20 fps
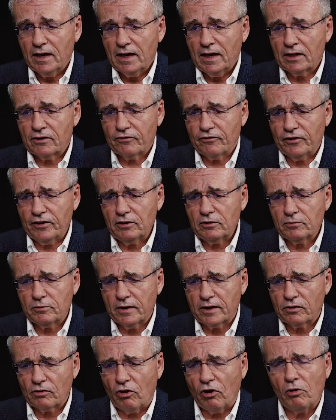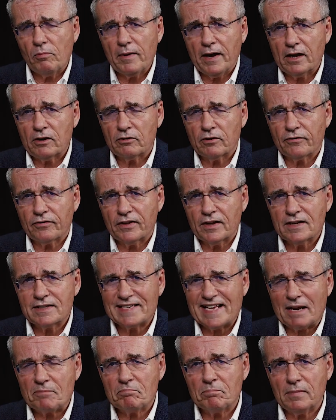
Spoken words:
It's filled with all manner of things that